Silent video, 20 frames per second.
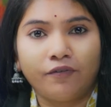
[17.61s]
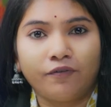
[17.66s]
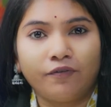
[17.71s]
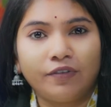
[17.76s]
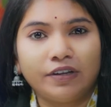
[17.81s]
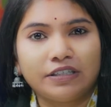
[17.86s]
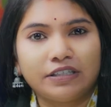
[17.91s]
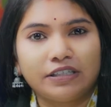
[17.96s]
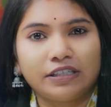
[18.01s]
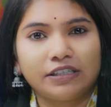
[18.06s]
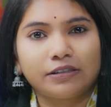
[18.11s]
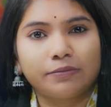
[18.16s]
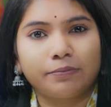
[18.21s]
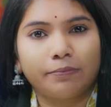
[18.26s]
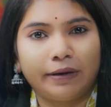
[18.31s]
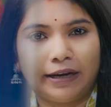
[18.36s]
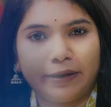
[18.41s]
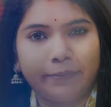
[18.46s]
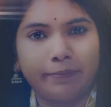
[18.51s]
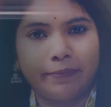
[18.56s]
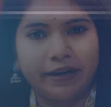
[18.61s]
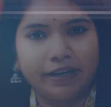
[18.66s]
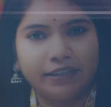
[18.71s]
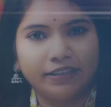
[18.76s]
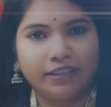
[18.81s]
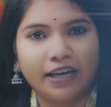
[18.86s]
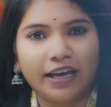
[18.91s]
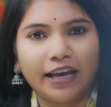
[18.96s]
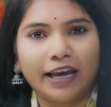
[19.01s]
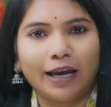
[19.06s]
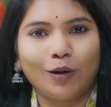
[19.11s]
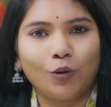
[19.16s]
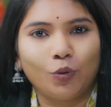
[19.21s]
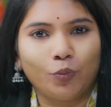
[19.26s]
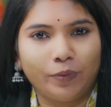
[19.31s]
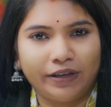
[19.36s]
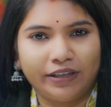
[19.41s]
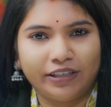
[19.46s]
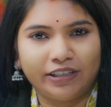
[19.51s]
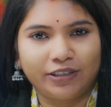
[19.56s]
which is made by the
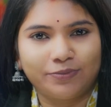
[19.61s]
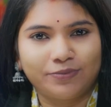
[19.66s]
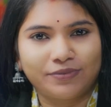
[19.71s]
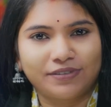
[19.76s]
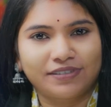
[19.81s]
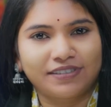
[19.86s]
aluminium,